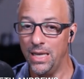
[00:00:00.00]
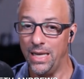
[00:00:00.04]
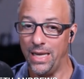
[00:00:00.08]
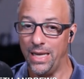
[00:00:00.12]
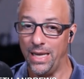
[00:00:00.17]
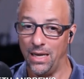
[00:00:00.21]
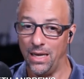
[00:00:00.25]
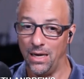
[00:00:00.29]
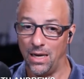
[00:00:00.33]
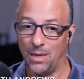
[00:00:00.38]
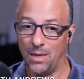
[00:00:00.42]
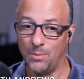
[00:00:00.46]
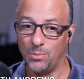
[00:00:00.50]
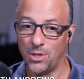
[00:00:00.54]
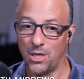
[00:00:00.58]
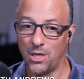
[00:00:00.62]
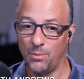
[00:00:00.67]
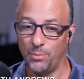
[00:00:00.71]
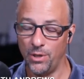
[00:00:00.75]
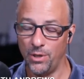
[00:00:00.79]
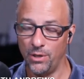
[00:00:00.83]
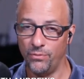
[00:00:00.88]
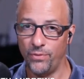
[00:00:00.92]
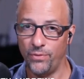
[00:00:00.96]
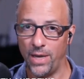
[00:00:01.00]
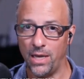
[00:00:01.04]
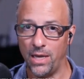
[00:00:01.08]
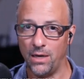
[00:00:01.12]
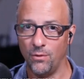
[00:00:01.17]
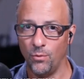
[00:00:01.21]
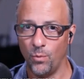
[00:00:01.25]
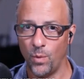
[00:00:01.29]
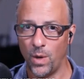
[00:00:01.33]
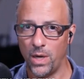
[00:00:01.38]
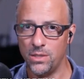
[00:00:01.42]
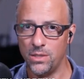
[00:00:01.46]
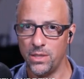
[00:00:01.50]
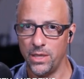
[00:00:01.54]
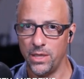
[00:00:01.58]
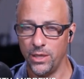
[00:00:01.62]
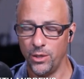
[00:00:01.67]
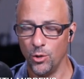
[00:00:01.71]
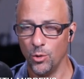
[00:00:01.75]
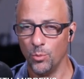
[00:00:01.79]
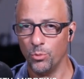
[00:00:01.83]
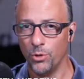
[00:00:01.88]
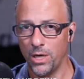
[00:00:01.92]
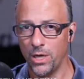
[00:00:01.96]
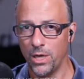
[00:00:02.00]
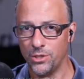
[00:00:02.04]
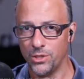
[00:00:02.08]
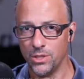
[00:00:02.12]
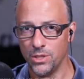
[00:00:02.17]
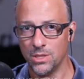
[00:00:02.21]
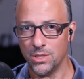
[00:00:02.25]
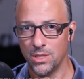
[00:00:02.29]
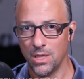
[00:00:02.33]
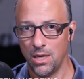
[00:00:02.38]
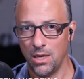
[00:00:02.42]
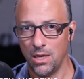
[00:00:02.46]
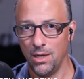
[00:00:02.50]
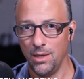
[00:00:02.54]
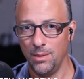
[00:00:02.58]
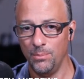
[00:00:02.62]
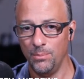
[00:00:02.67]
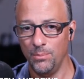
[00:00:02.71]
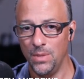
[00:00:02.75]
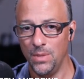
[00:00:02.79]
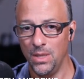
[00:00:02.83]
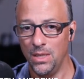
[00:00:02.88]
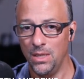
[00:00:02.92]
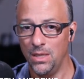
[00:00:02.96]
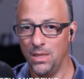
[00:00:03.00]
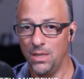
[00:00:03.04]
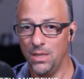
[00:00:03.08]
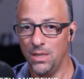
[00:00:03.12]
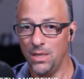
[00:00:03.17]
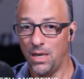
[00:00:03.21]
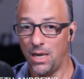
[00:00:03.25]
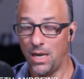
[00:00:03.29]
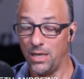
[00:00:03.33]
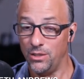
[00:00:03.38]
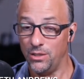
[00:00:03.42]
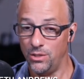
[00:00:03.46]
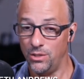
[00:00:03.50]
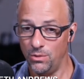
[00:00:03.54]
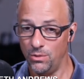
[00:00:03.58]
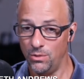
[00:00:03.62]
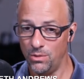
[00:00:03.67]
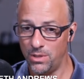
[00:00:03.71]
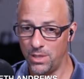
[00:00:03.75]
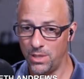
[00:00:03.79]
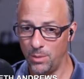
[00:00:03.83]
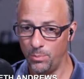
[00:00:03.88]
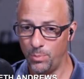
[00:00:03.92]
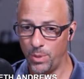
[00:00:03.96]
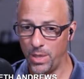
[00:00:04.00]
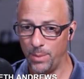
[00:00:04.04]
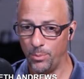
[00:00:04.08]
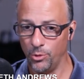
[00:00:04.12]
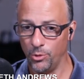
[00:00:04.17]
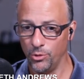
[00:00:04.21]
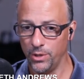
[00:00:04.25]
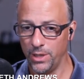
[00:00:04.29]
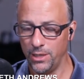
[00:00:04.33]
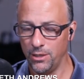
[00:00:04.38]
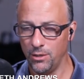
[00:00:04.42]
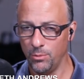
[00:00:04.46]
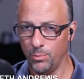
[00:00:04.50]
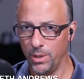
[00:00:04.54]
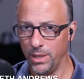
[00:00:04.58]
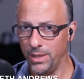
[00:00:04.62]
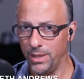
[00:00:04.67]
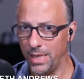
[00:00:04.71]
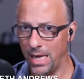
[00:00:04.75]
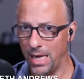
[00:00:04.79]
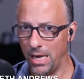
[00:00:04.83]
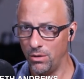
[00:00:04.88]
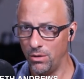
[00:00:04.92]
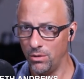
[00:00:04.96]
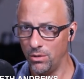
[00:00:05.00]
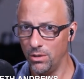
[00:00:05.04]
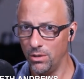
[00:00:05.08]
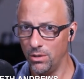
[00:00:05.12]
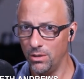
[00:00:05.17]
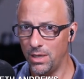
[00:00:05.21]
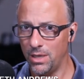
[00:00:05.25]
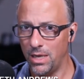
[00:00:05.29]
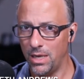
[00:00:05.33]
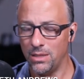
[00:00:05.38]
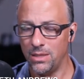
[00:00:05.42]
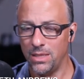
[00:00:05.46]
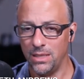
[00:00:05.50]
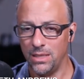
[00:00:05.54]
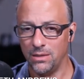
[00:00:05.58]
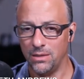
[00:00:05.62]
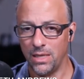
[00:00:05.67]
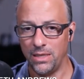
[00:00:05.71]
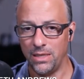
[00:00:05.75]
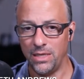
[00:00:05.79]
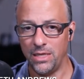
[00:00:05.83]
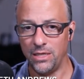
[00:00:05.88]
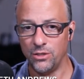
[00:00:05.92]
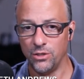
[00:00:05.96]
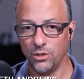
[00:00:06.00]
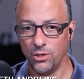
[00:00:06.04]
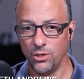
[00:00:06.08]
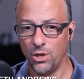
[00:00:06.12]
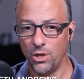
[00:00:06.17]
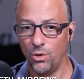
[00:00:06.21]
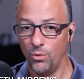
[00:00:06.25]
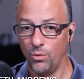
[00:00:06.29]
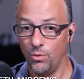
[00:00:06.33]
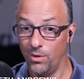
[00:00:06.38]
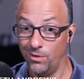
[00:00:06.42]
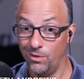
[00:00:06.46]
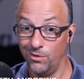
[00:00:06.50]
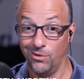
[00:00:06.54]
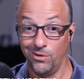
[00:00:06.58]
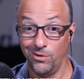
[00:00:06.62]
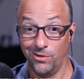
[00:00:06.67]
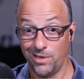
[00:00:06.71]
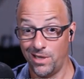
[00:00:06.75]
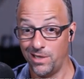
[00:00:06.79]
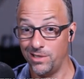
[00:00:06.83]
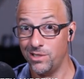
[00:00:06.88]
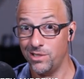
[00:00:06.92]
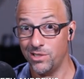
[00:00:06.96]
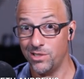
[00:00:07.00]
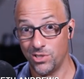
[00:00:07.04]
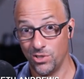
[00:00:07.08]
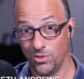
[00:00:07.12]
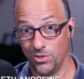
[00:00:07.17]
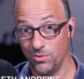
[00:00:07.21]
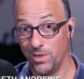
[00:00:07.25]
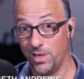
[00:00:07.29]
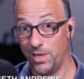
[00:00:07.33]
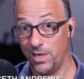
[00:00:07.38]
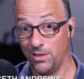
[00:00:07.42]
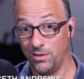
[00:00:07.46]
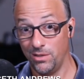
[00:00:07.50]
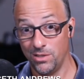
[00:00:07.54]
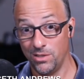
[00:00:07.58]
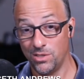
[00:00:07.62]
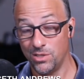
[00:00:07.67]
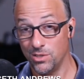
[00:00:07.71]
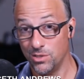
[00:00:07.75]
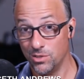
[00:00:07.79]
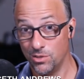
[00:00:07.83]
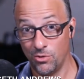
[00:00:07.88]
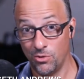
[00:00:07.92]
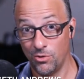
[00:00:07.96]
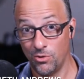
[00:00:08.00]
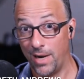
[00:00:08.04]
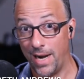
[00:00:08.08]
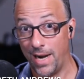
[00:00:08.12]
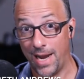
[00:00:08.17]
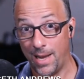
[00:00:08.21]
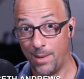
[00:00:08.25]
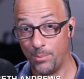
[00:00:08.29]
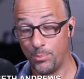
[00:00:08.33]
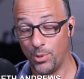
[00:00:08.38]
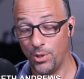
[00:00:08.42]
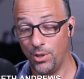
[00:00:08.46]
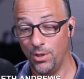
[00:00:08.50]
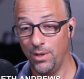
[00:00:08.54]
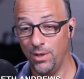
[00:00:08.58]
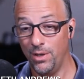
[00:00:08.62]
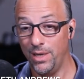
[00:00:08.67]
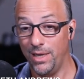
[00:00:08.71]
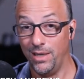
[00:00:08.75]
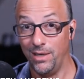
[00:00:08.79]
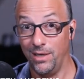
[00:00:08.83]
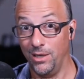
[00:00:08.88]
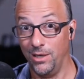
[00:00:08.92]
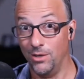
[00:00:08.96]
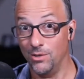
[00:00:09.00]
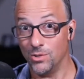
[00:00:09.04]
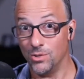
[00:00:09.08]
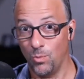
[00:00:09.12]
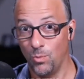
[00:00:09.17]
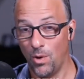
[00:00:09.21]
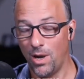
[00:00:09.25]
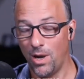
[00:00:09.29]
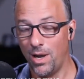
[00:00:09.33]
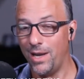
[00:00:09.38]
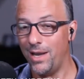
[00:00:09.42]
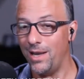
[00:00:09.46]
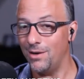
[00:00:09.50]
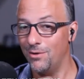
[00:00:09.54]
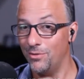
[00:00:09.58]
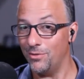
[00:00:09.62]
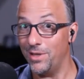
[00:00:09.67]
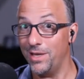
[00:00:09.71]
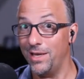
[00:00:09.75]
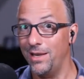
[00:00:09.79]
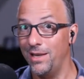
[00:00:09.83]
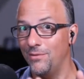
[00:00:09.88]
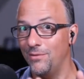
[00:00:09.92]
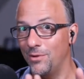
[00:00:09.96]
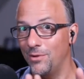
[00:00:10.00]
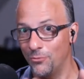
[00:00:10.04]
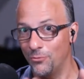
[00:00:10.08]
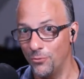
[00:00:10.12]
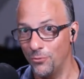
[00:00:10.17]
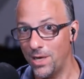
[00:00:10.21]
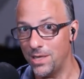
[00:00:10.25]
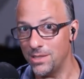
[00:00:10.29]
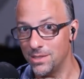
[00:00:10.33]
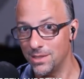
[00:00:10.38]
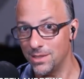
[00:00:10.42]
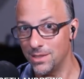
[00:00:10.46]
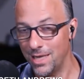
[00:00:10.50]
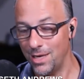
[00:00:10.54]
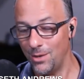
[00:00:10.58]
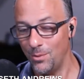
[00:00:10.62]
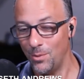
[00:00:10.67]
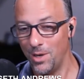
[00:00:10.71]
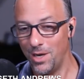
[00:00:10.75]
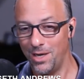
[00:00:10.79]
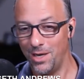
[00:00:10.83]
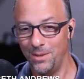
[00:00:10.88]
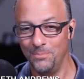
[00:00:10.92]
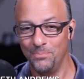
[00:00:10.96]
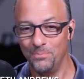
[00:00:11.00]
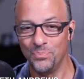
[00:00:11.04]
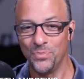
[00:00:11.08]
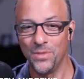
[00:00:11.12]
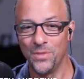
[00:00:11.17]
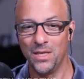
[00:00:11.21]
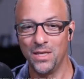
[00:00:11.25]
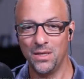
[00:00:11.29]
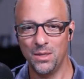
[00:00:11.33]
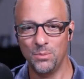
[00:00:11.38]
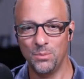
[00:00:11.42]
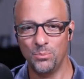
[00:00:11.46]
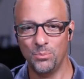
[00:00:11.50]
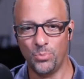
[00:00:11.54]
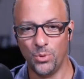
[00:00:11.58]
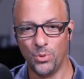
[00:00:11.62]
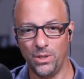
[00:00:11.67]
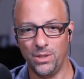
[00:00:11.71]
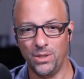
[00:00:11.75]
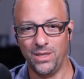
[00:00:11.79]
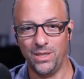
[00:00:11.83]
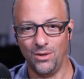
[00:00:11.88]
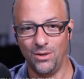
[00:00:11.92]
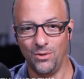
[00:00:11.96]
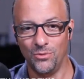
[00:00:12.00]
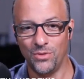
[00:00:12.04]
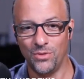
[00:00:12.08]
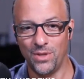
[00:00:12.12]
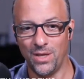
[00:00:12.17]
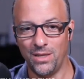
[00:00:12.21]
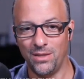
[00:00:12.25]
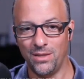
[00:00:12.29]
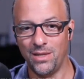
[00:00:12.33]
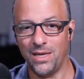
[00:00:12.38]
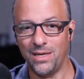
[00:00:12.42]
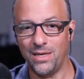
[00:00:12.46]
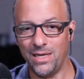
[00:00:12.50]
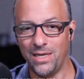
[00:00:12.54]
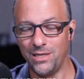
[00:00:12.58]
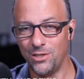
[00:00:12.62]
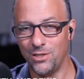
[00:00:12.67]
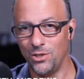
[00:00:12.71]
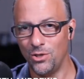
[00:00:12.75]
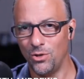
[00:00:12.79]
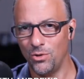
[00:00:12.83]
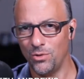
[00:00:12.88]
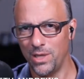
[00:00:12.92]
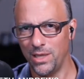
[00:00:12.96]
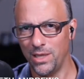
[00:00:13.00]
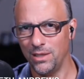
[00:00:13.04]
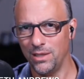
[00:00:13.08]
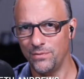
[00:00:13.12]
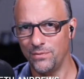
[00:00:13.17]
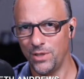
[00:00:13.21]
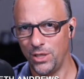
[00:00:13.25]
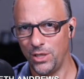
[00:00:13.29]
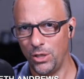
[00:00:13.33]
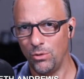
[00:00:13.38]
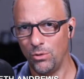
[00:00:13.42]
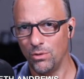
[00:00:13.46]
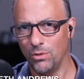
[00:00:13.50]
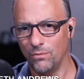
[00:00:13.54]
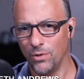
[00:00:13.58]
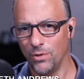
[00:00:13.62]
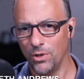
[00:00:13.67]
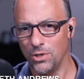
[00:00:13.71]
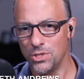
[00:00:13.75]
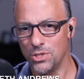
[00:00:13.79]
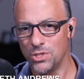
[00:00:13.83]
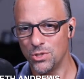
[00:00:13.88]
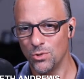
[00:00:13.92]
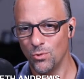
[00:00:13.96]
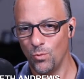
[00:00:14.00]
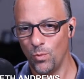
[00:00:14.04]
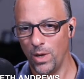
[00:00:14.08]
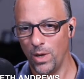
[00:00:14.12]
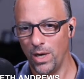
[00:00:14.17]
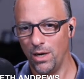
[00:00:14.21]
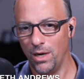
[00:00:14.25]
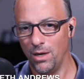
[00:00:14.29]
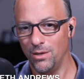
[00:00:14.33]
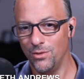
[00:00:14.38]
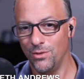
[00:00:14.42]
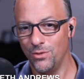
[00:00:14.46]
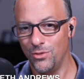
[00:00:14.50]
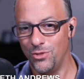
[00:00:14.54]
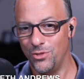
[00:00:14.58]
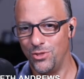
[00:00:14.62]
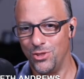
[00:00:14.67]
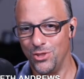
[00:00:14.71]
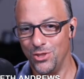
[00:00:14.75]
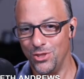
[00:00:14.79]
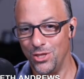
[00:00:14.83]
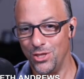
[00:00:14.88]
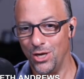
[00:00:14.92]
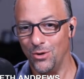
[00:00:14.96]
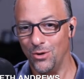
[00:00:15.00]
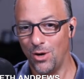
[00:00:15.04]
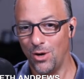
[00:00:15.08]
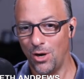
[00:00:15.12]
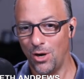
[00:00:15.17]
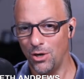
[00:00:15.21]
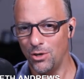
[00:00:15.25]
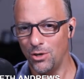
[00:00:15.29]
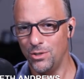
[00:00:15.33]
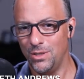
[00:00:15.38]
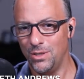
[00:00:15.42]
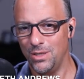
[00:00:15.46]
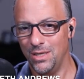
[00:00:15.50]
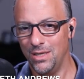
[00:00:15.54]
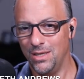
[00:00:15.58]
And I'm not a big fan of wasting your precious time. I do think people need to be countered. I think they need to know, look, I disagree and this is crap, and here's why. I don't think you have to phrase it that way. But you know, they, they need to know they live in a universe where there are,